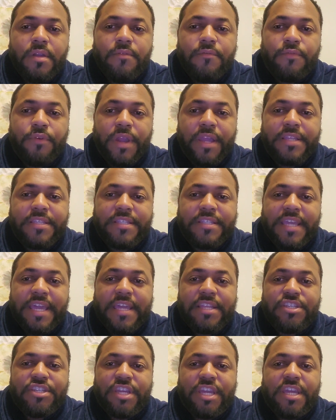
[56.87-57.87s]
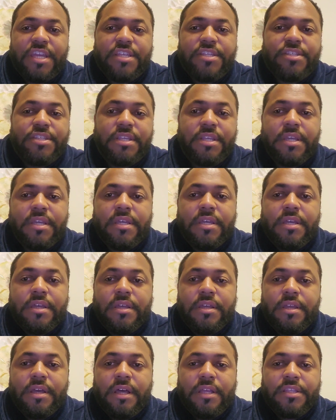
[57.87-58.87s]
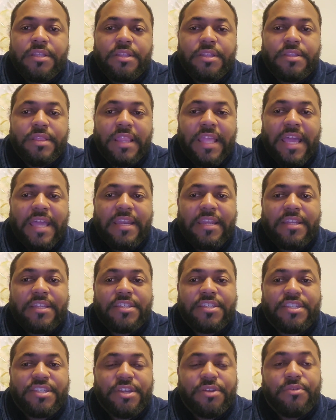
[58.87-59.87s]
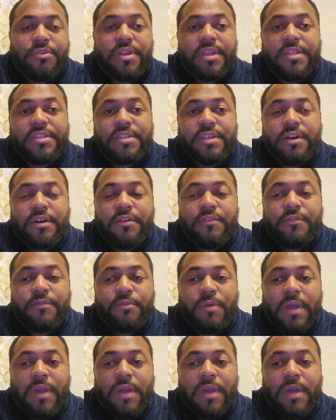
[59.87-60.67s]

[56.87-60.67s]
Frank Sanchez landed a series of